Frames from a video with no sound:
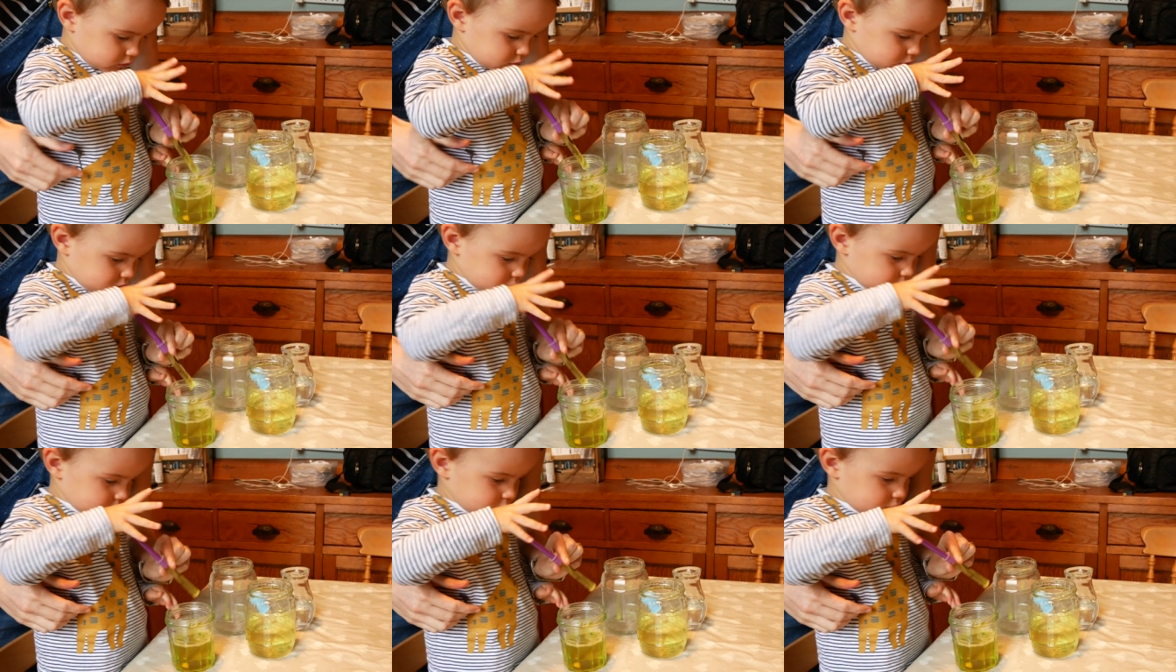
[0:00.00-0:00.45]

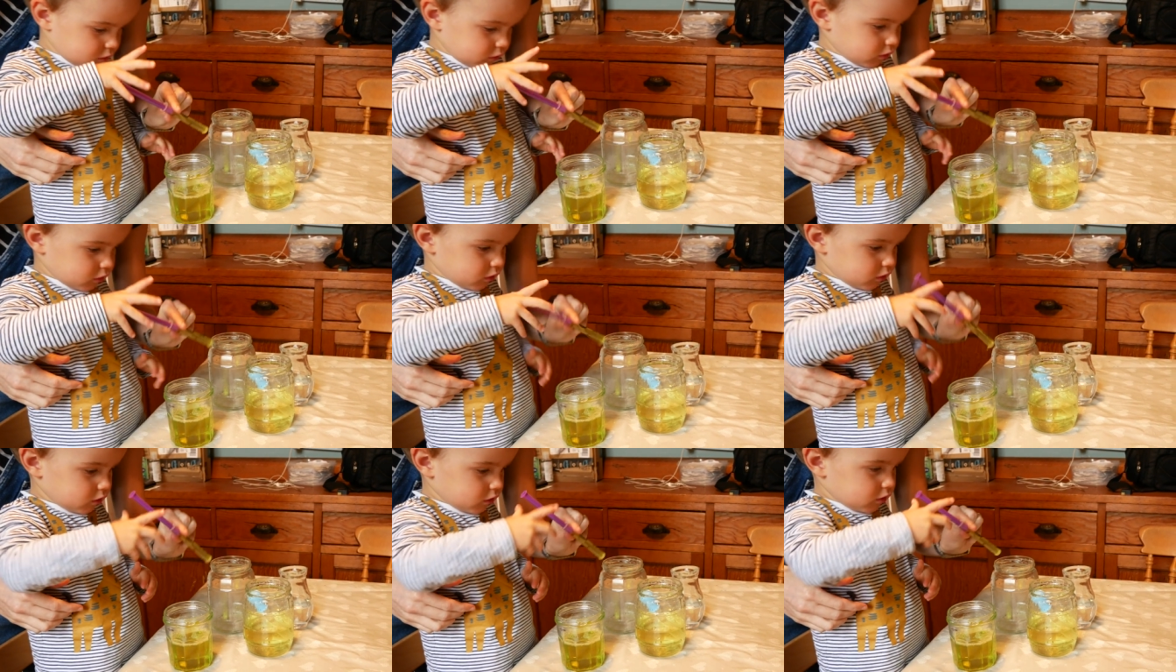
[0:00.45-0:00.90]

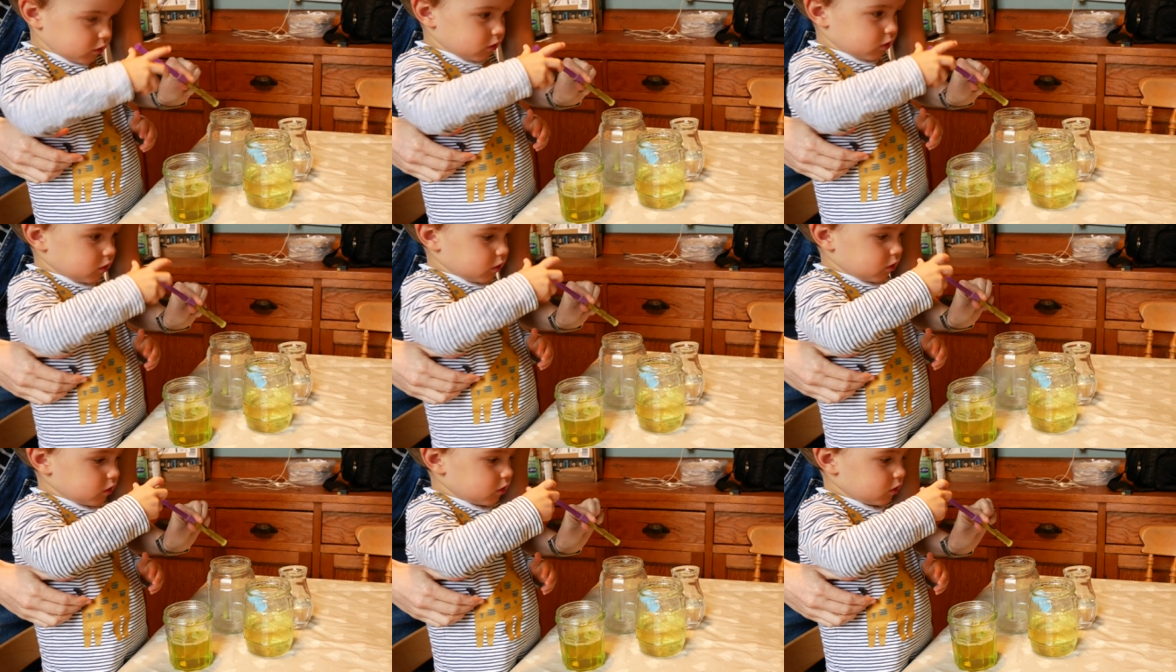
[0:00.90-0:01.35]
resources.
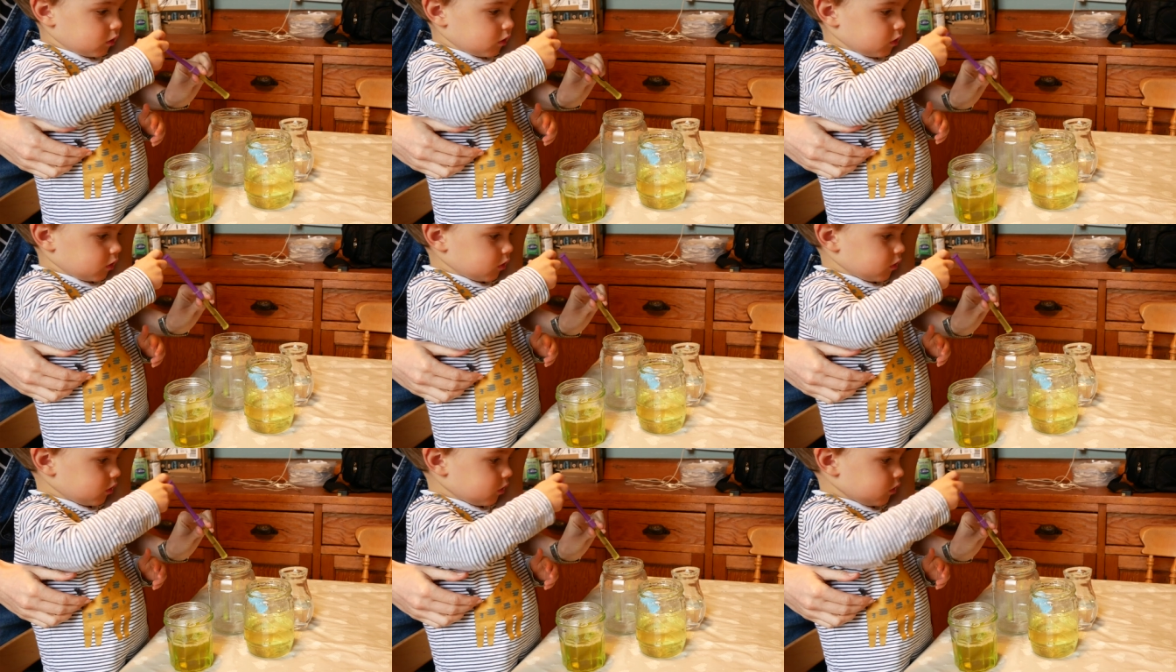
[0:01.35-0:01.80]
They
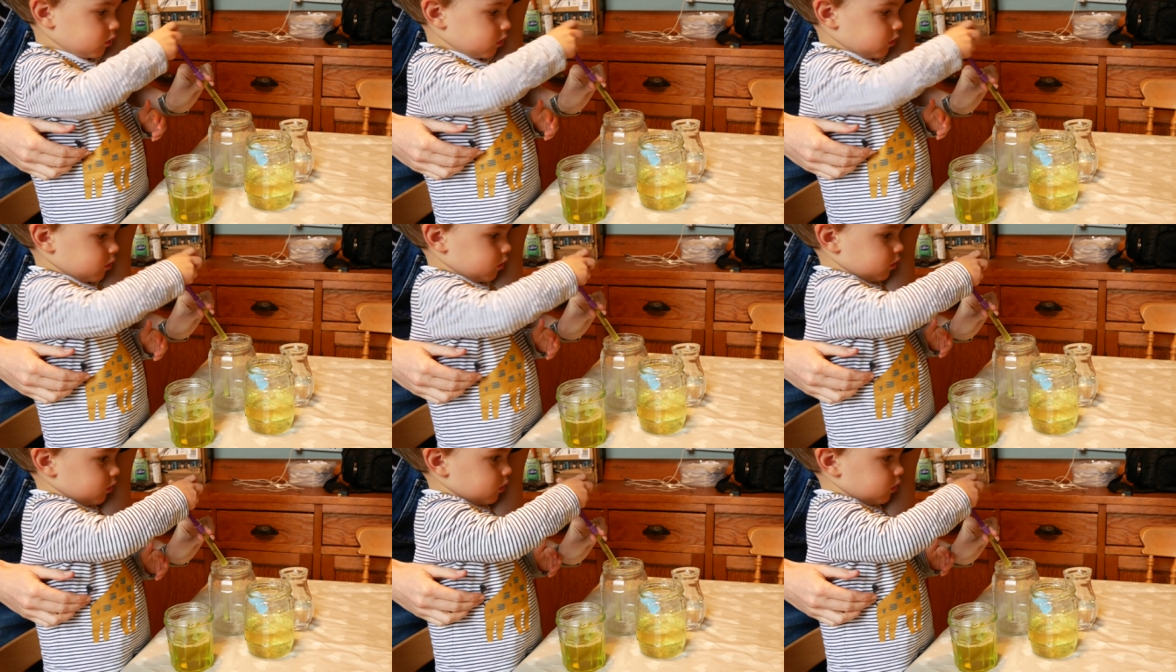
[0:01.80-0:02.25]
come
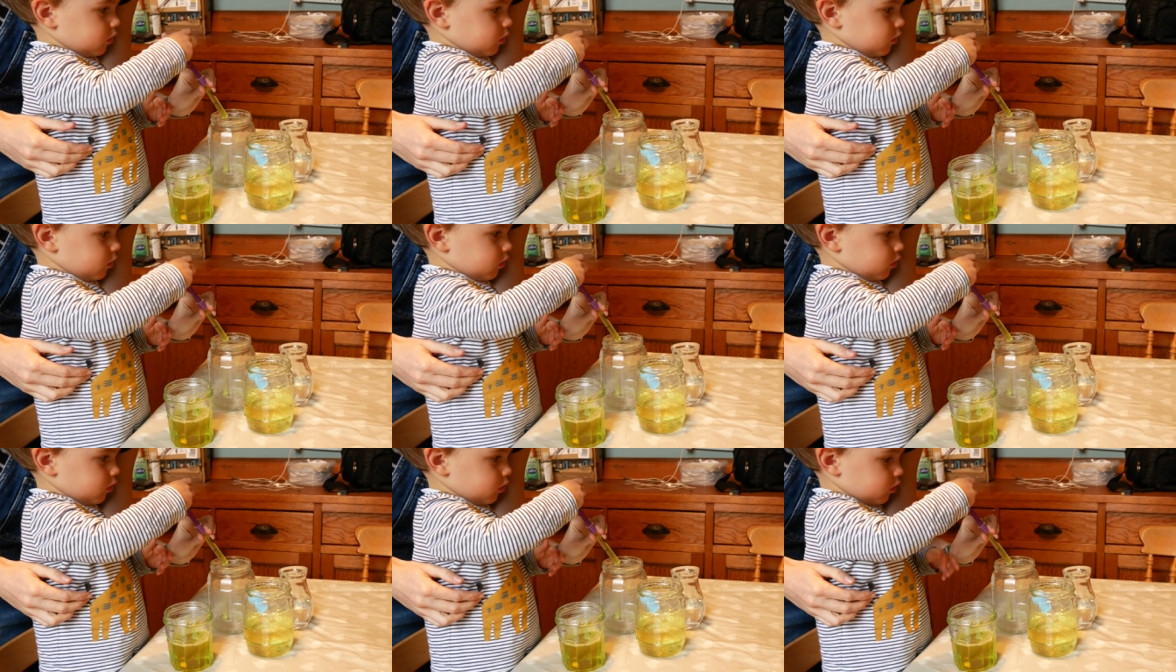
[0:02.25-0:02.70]
along
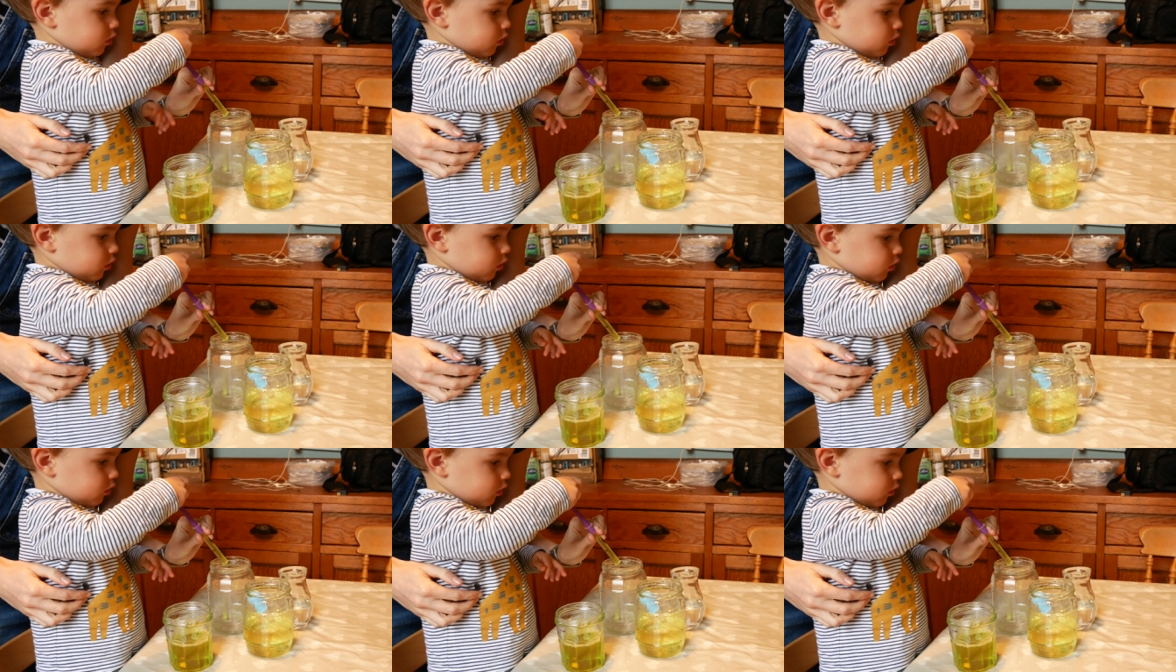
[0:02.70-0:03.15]
with
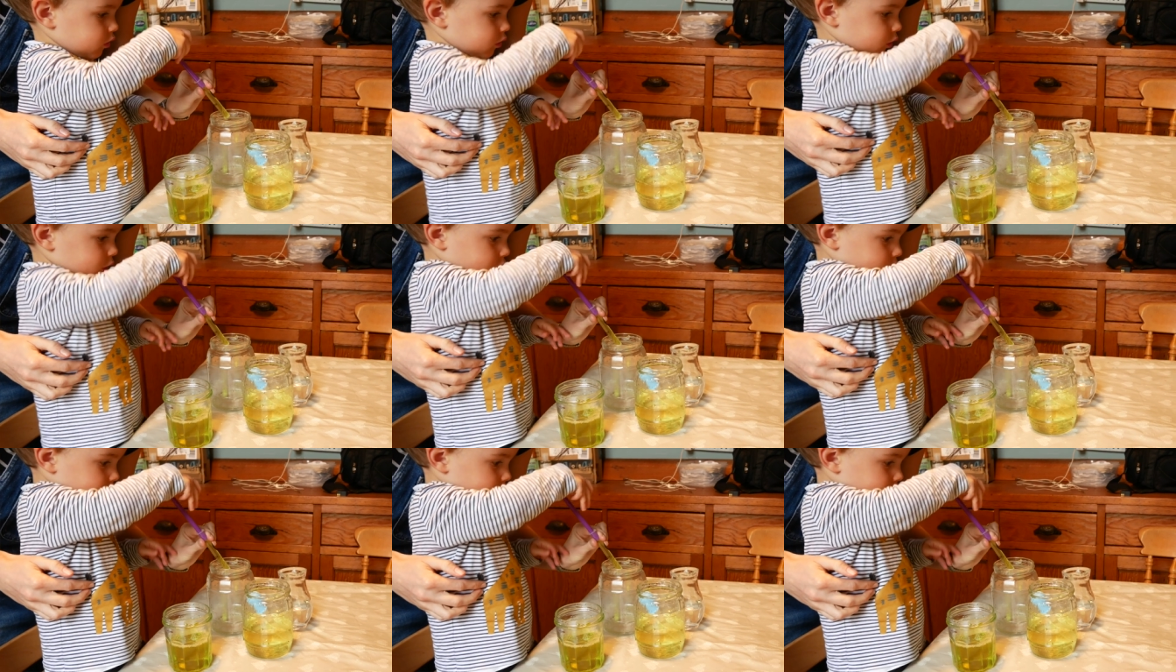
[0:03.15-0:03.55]
medication for